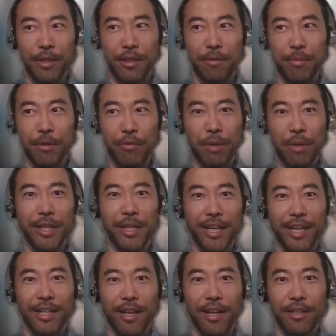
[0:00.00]

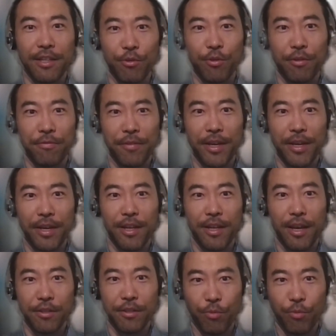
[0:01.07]
replicated at the New York Fed
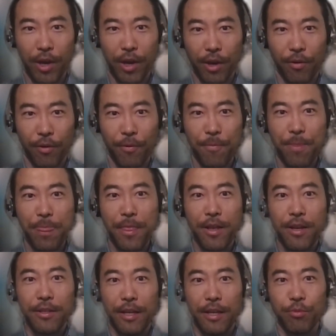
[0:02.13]
as well.
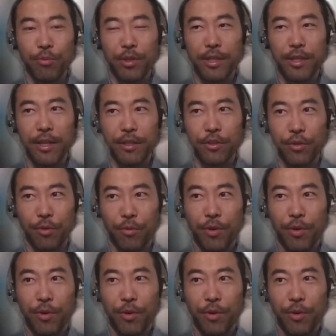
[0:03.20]
That's what they do.